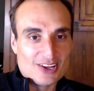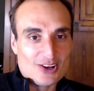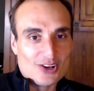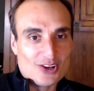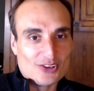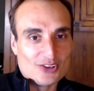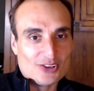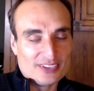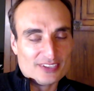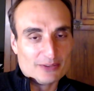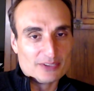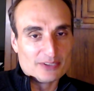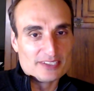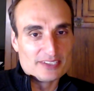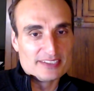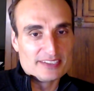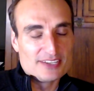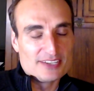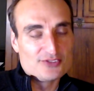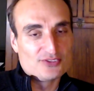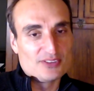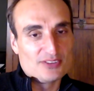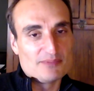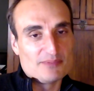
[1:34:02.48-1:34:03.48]
laws that would
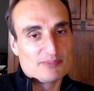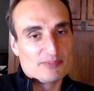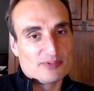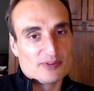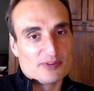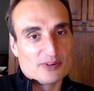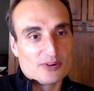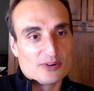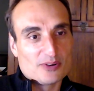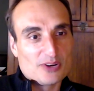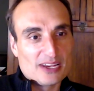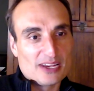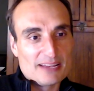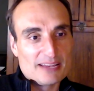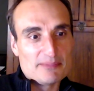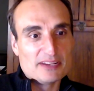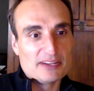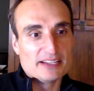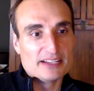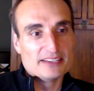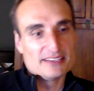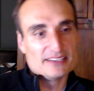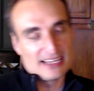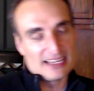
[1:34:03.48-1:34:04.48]
essentially
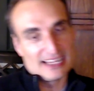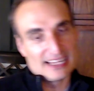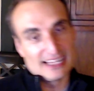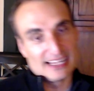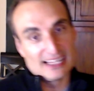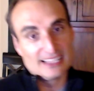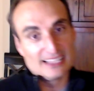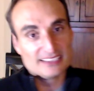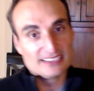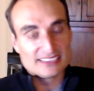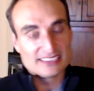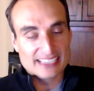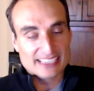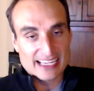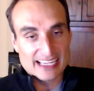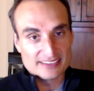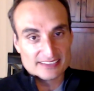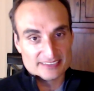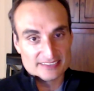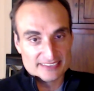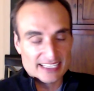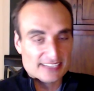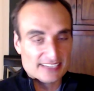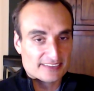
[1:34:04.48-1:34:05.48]
prohibit
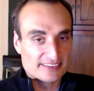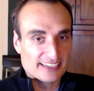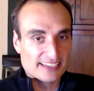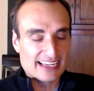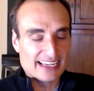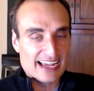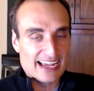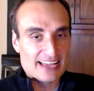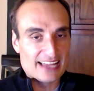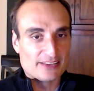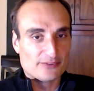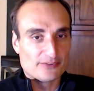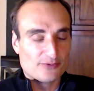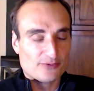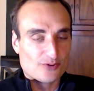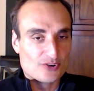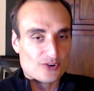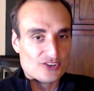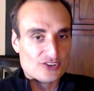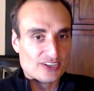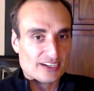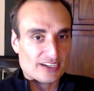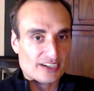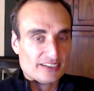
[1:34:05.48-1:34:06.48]
states like
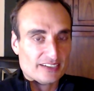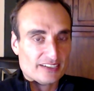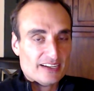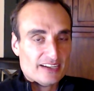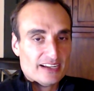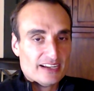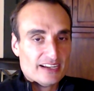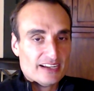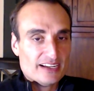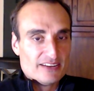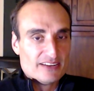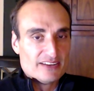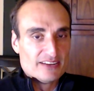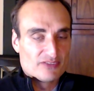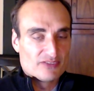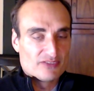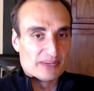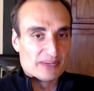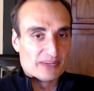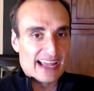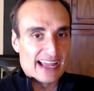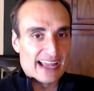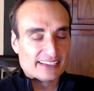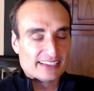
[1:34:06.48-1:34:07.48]
California from
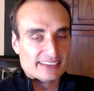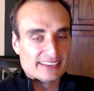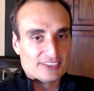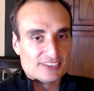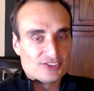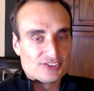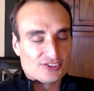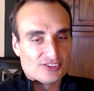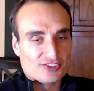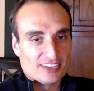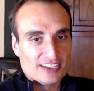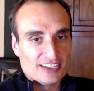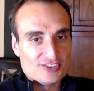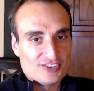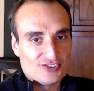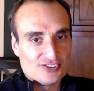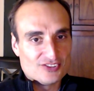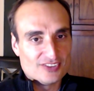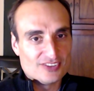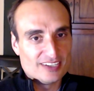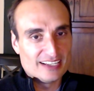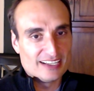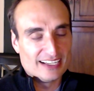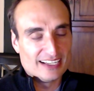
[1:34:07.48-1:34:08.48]
enacting
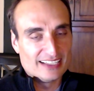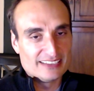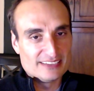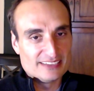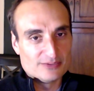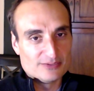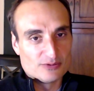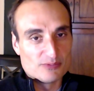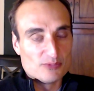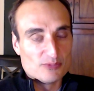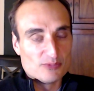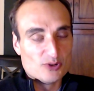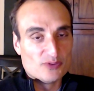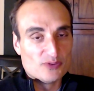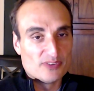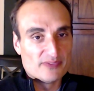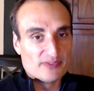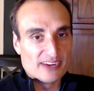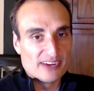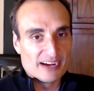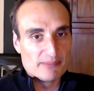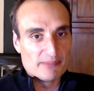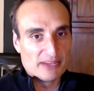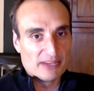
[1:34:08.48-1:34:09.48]
legislation to remove
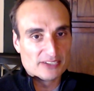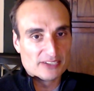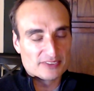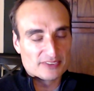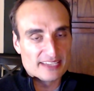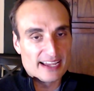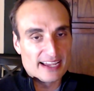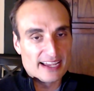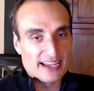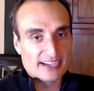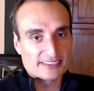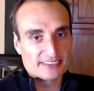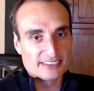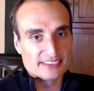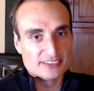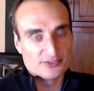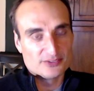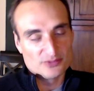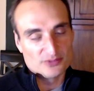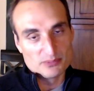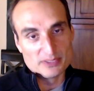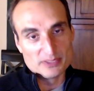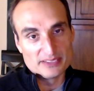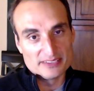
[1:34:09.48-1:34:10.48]
environmental
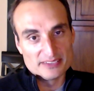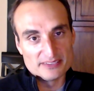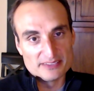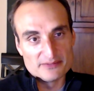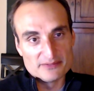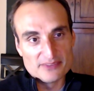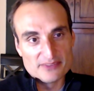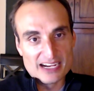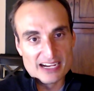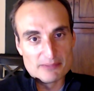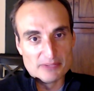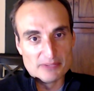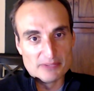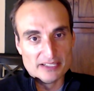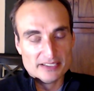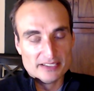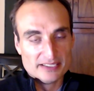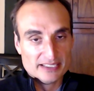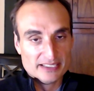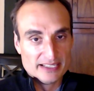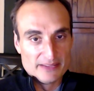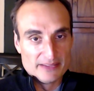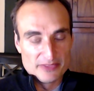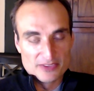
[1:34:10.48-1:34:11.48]
toxins from its environment.
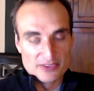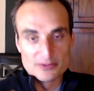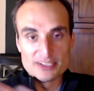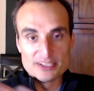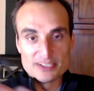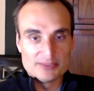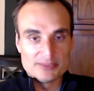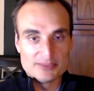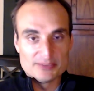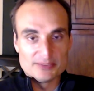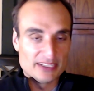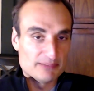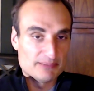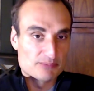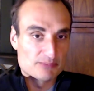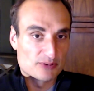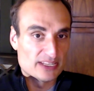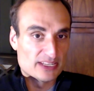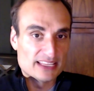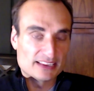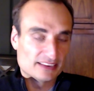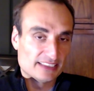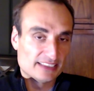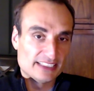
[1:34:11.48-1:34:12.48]
The reason we
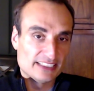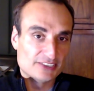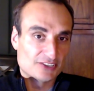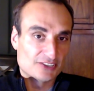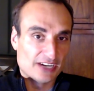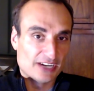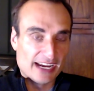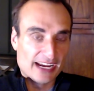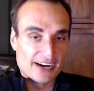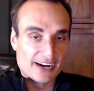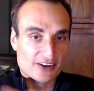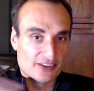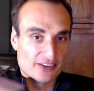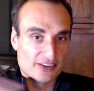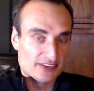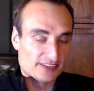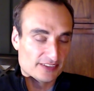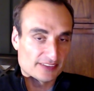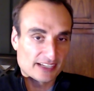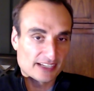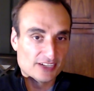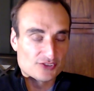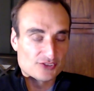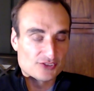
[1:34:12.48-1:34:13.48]
breathe cleaner air in
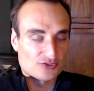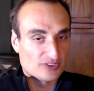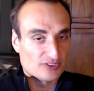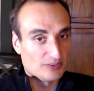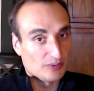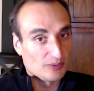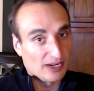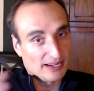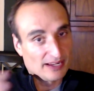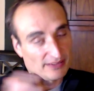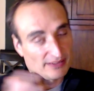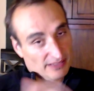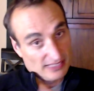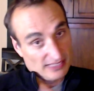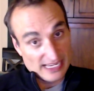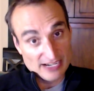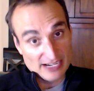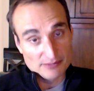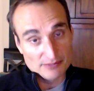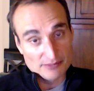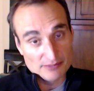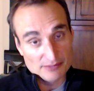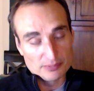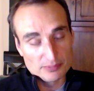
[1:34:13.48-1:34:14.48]
this country, why
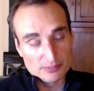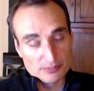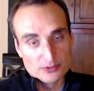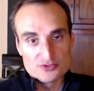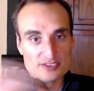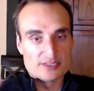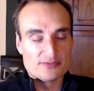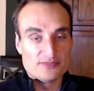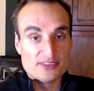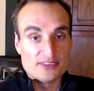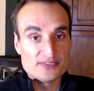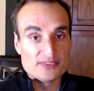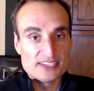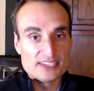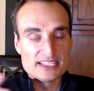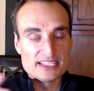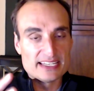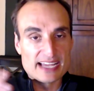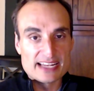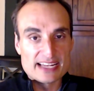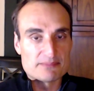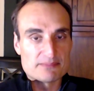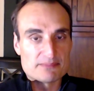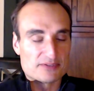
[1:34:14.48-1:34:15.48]
air pollution is 50 to
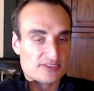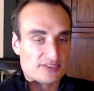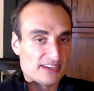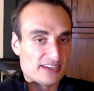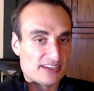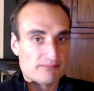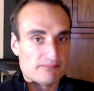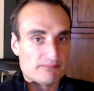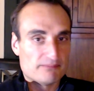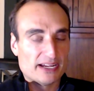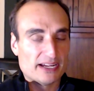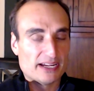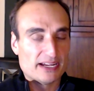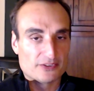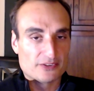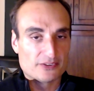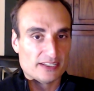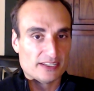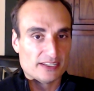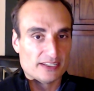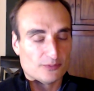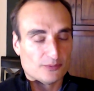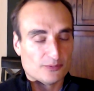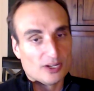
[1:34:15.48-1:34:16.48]
90% better
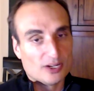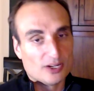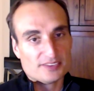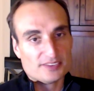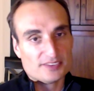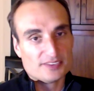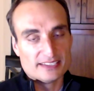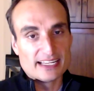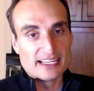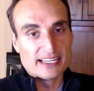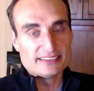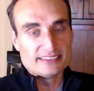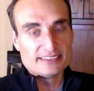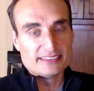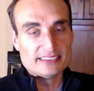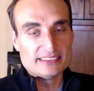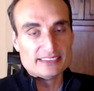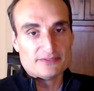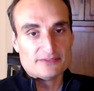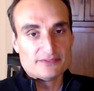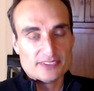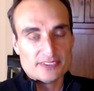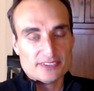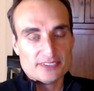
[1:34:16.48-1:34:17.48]
than it was in the
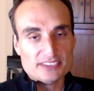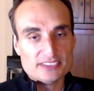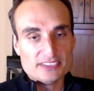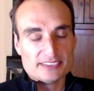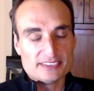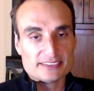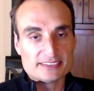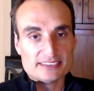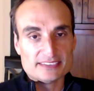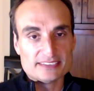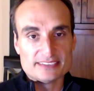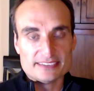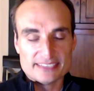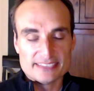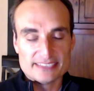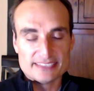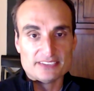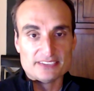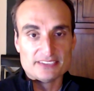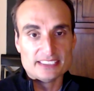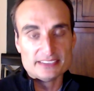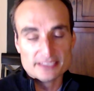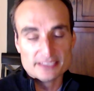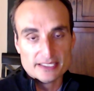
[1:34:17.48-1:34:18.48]
1950s, 60s, and
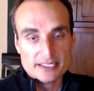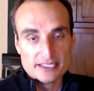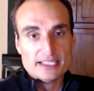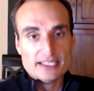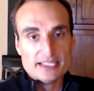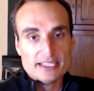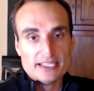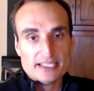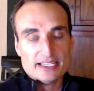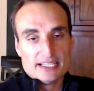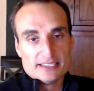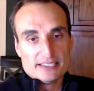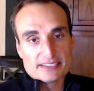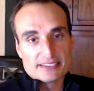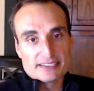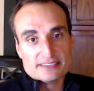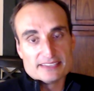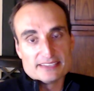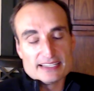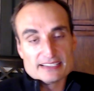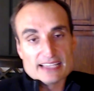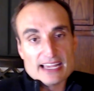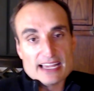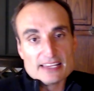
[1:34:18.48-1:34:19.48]
70s, is
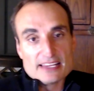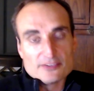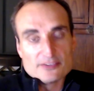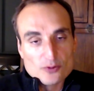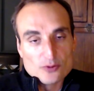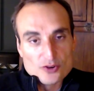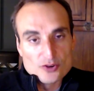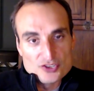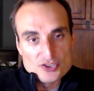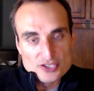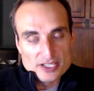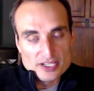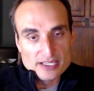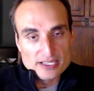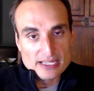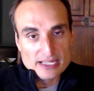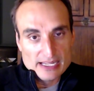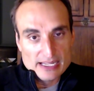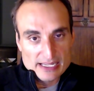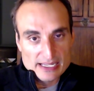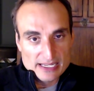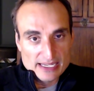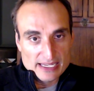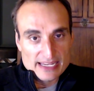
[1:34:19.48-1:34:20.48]
because
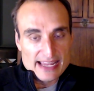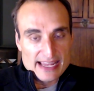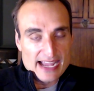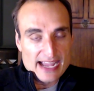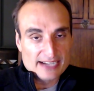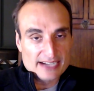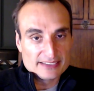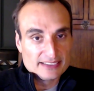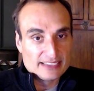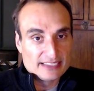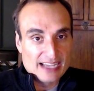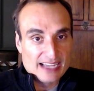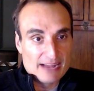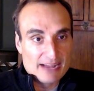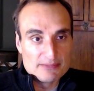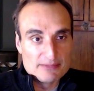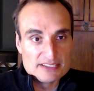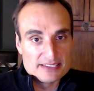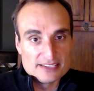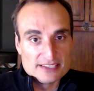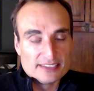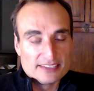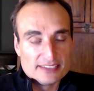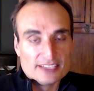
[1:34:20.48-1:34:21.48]
California enacted
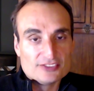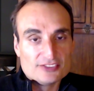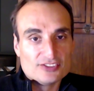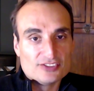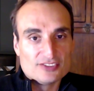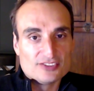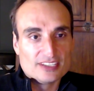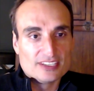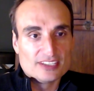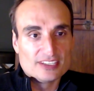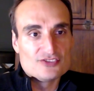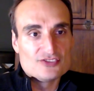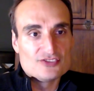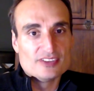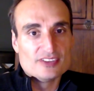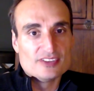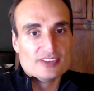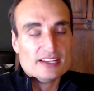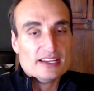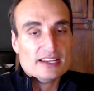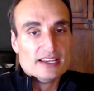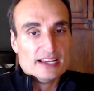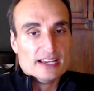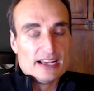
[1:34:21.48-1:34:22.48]
common sense legislation
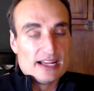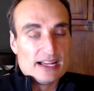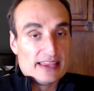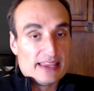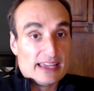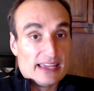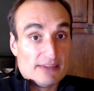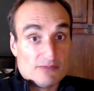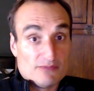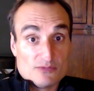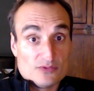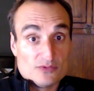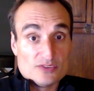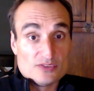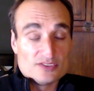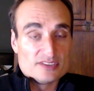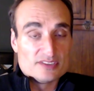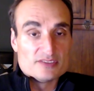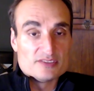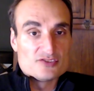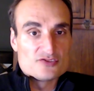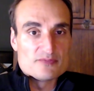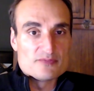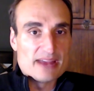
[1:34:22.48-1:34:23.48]
that
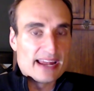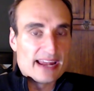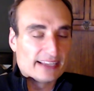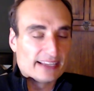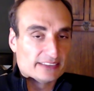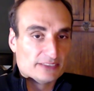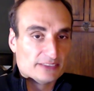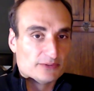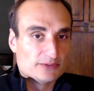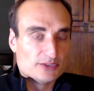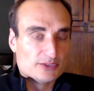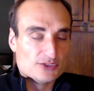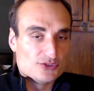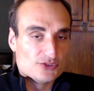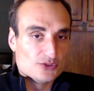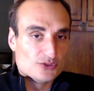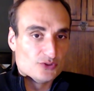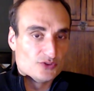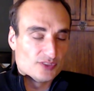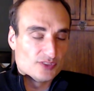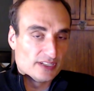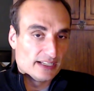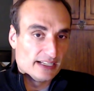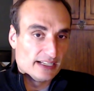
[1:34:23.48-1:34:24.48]
dramatically
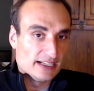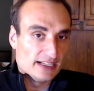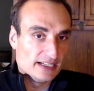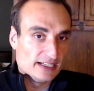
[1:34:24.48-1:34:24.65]
reduced